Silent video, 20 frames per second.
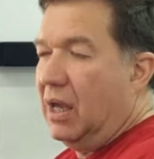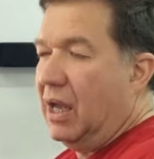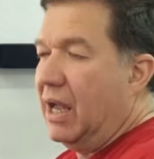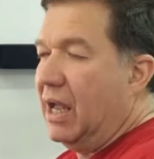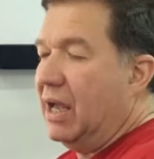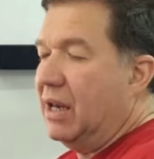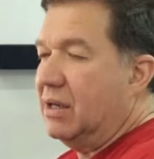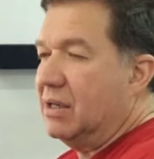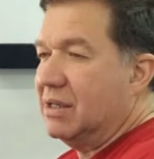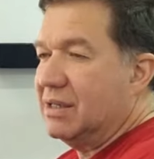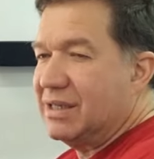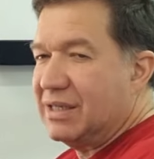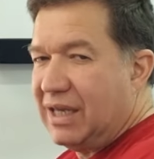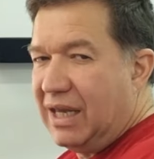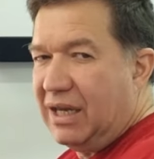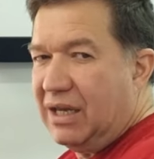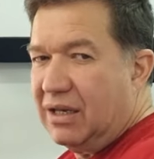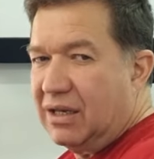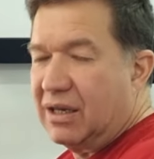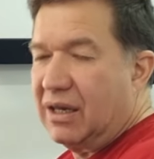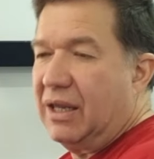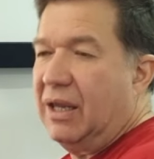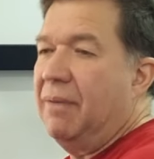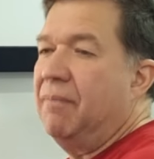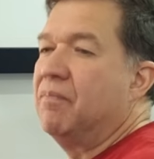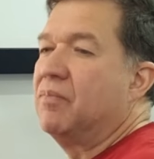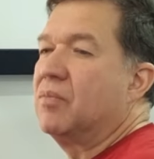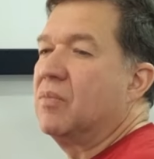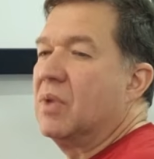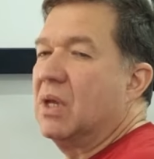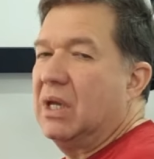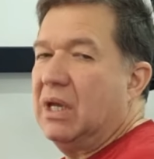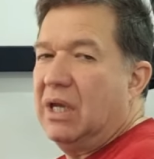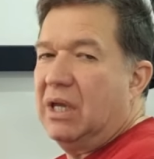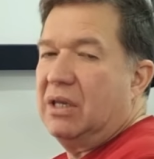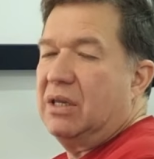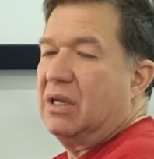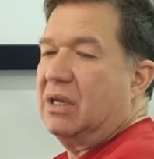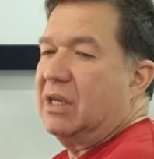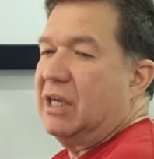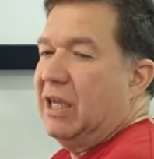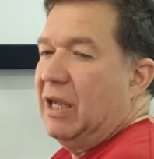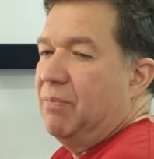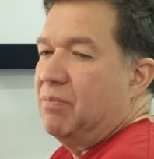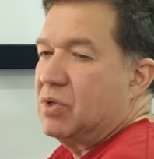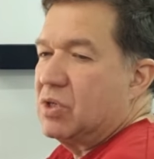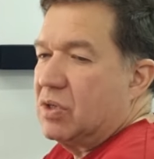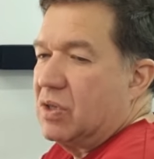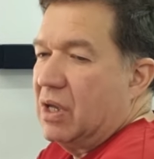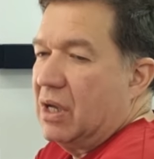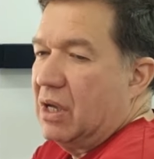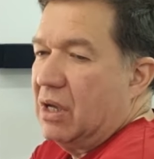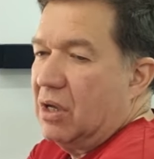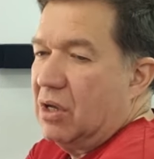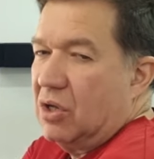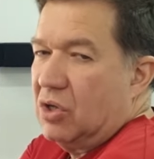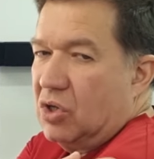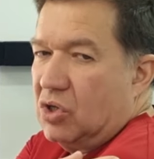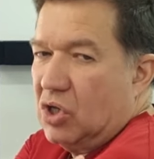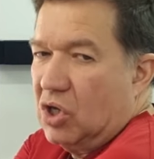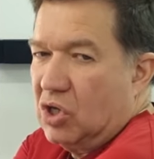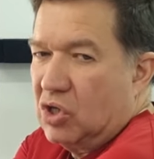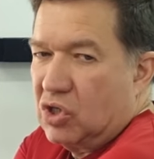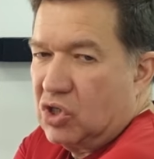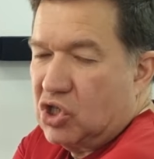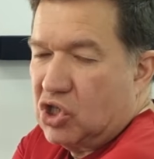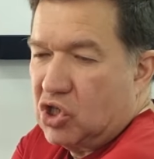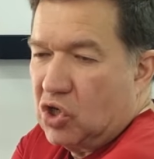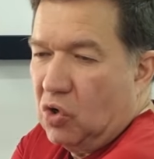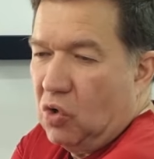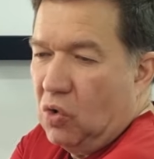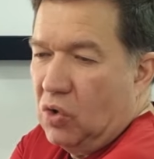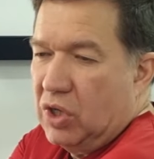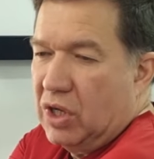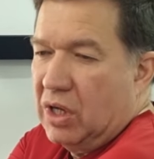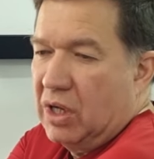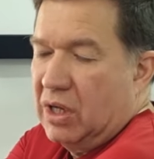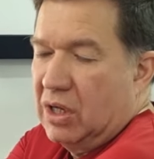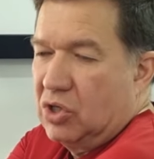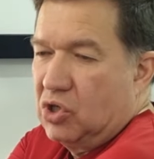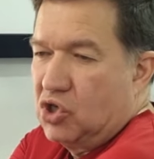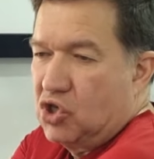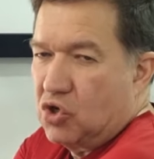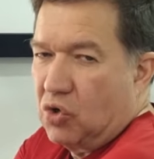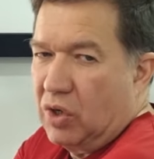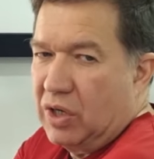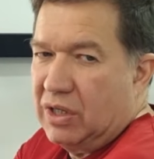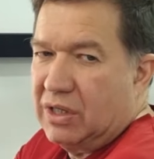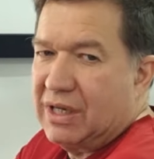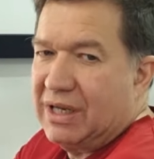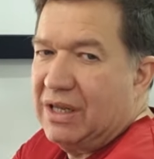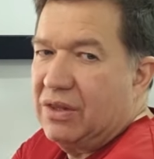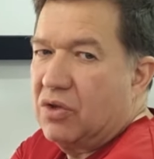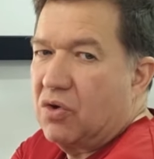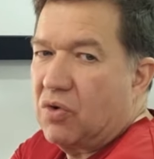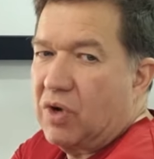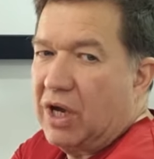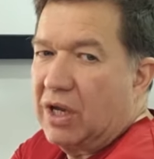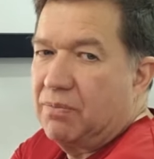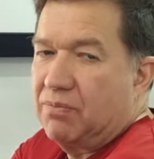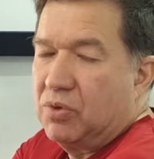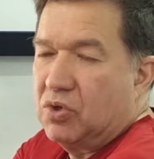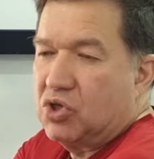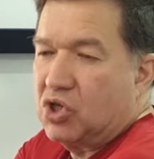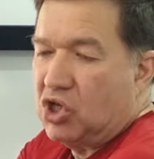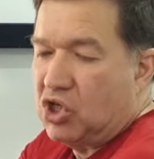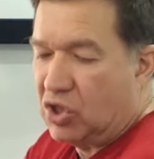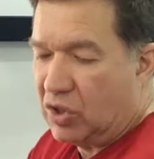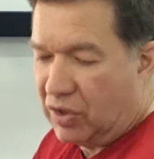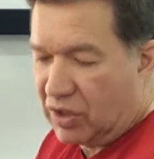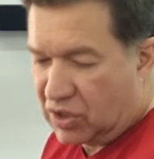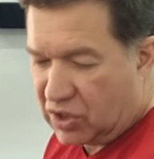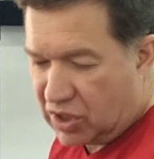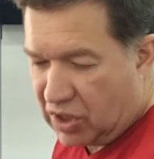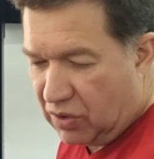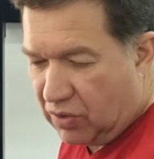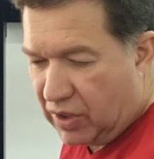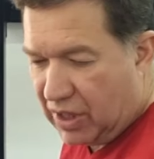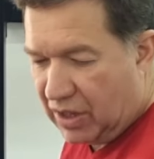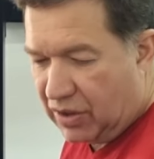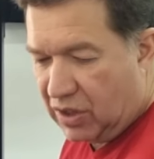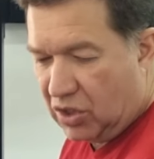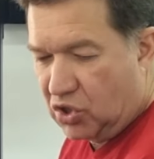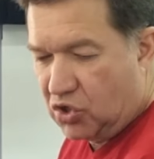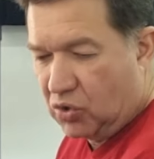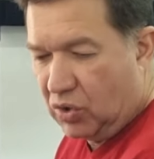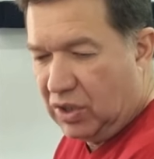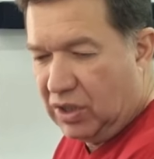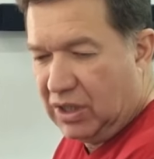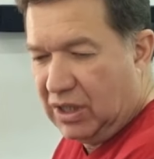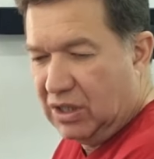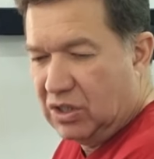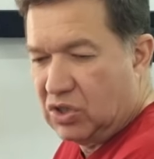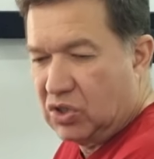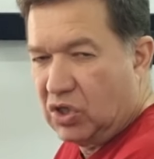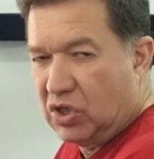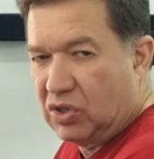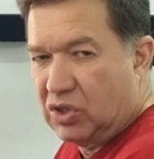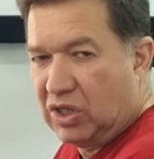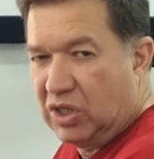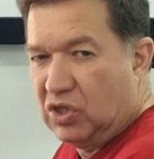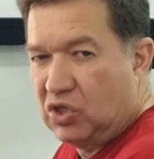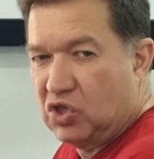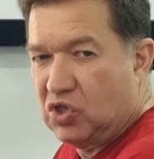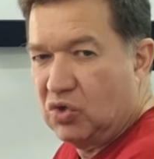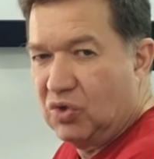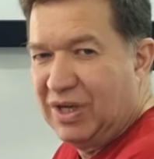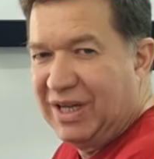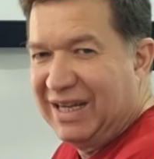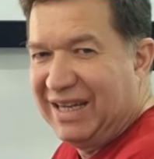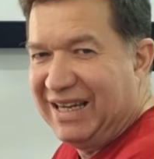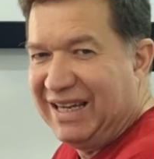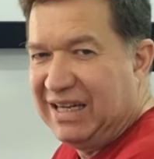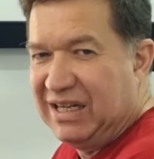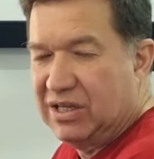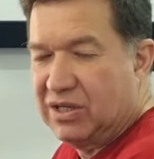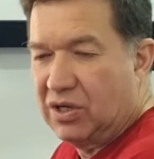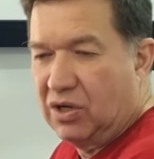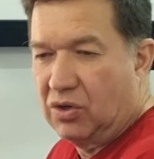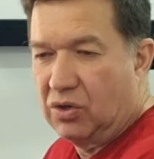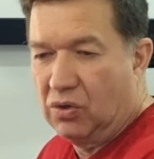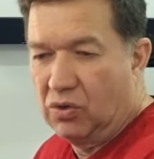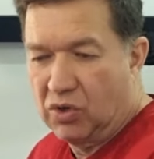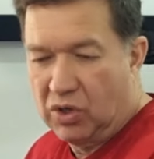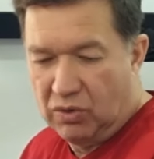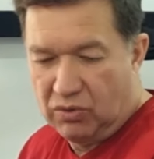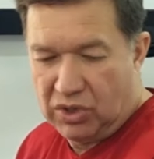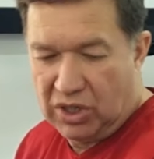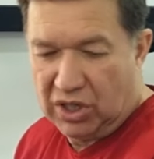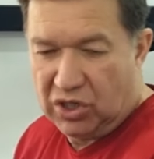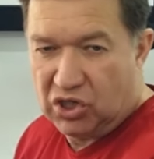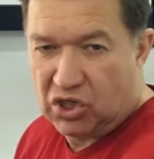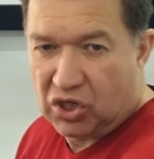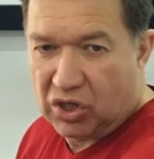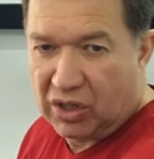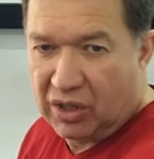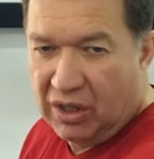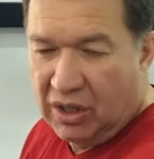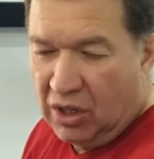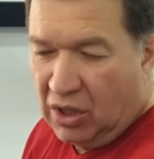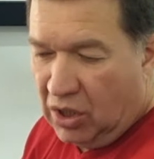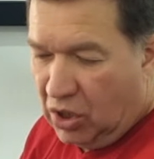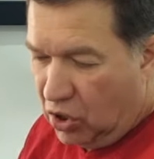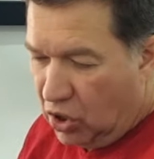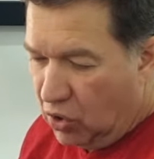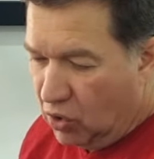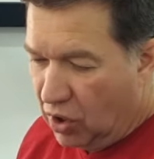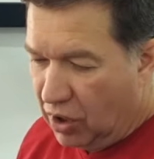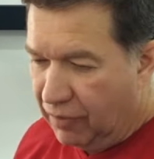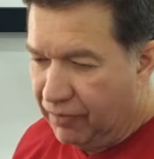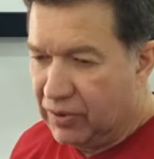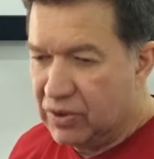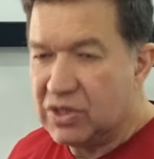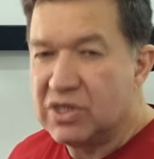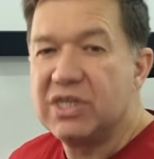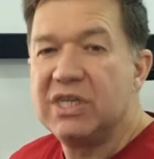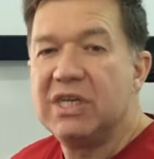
and secondly, it keeps the shoulder joint in the right position so that the joint is not into internal rotation. You often